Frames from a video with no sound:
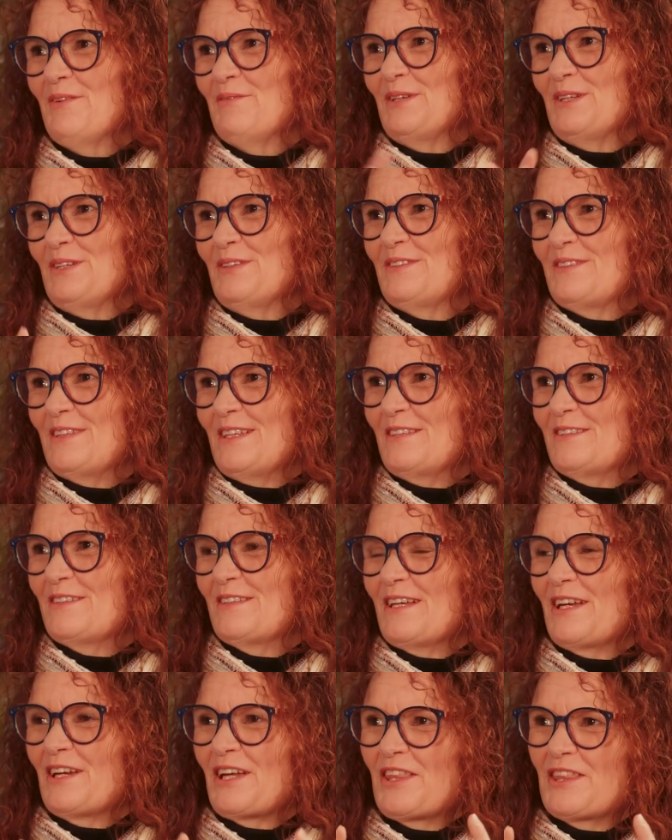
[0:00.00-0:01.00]
But
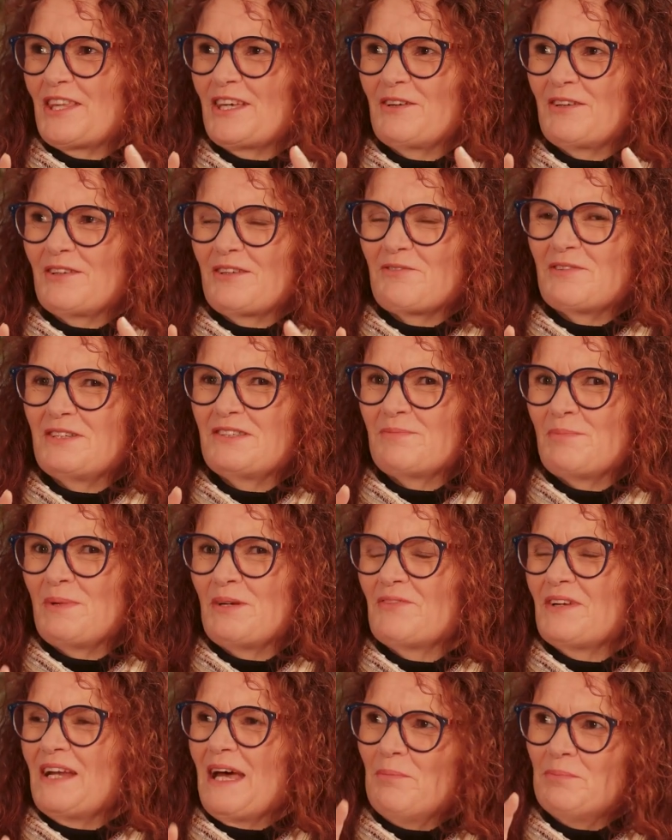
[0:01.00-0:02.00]
and I think there is a
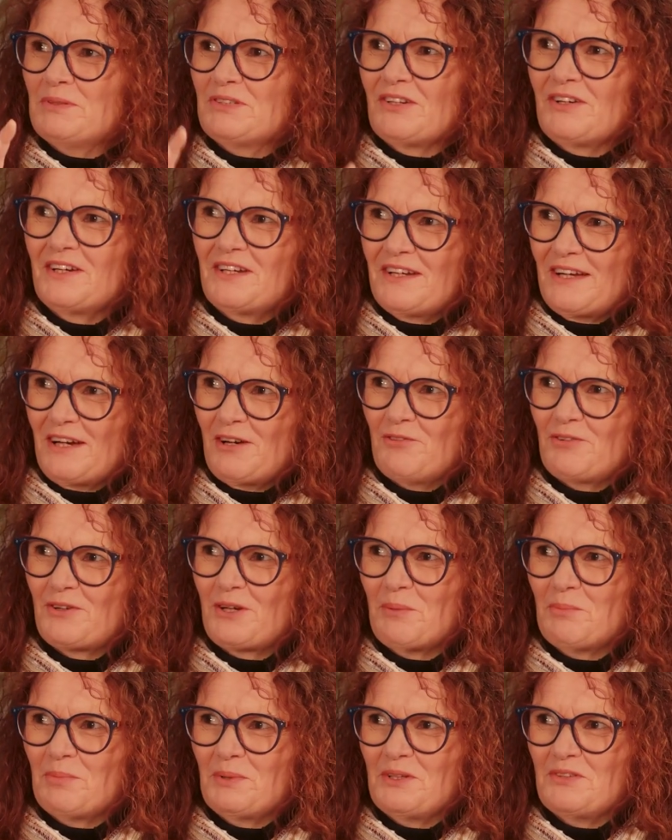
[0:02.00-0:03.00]
bit of an appetite now for
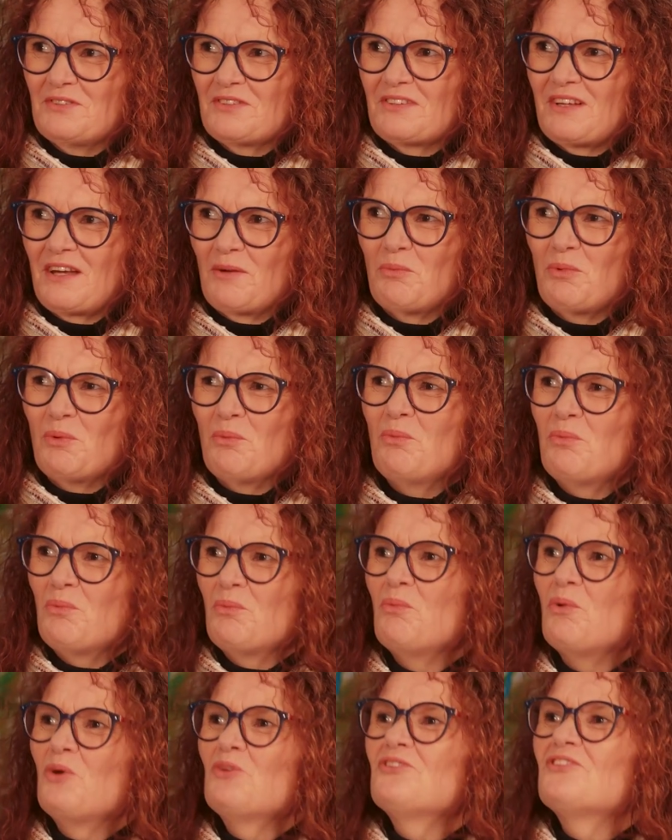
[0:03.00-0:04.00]
companies. It's like, well,
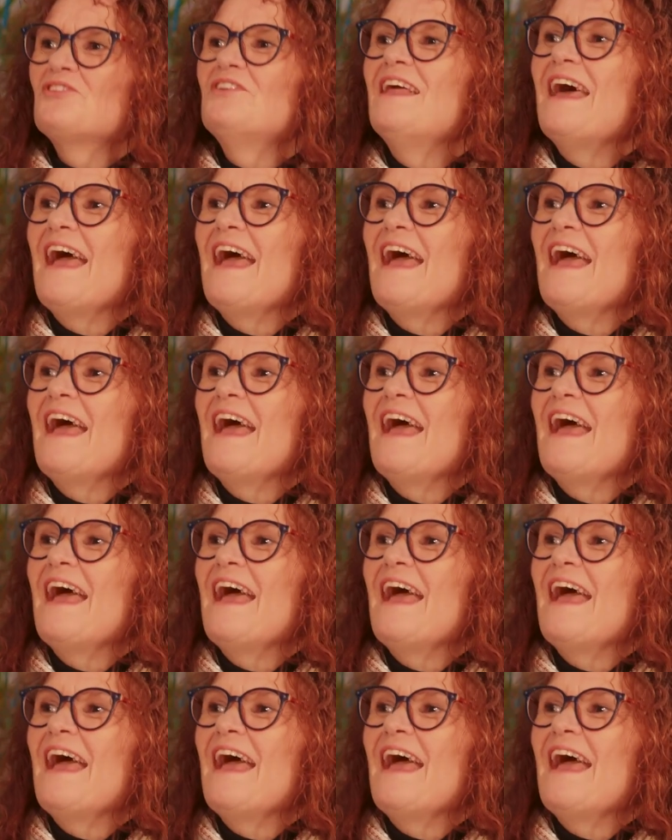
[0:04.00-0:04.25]
what's